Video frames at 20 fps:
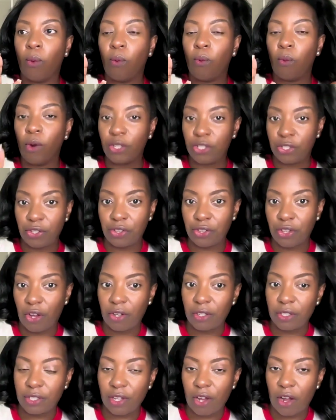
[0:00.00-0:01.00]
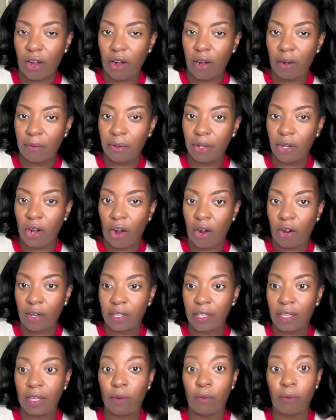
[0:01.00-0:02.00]
what your thoughts are
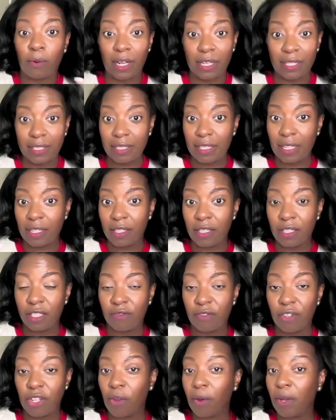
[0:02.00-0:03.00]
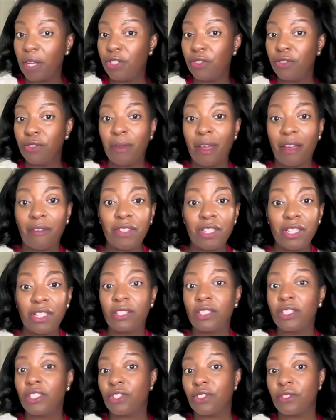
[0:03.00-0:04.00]
regarding what I said in this video. And do you have any
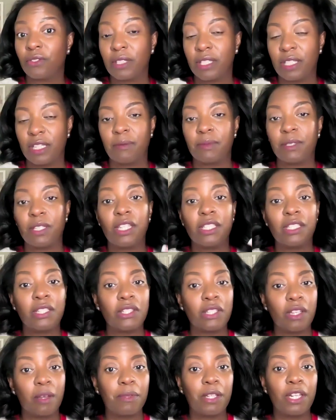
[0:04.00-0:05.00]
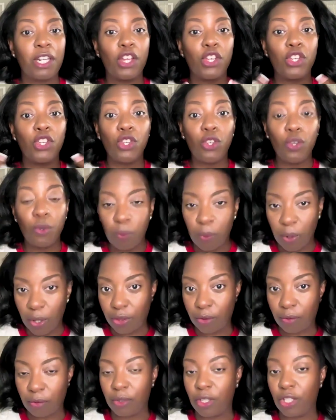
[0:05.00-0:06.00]
additional tips? Is it something that you
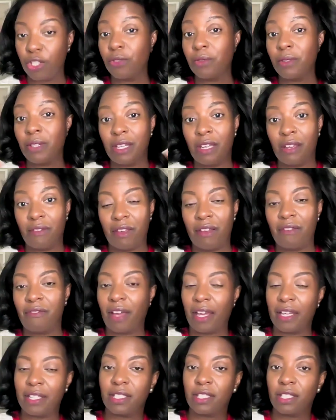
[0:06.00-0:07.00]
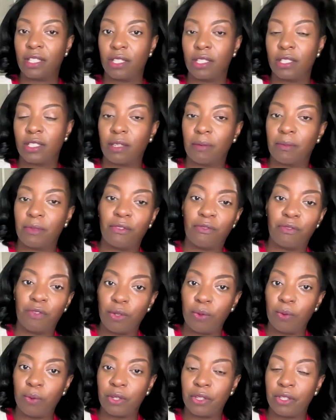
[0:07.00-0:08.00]
went through that you can give advice to some of the
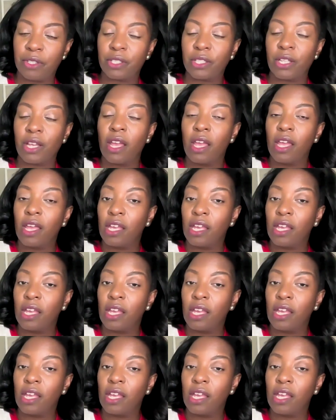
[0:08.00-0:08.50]
viewers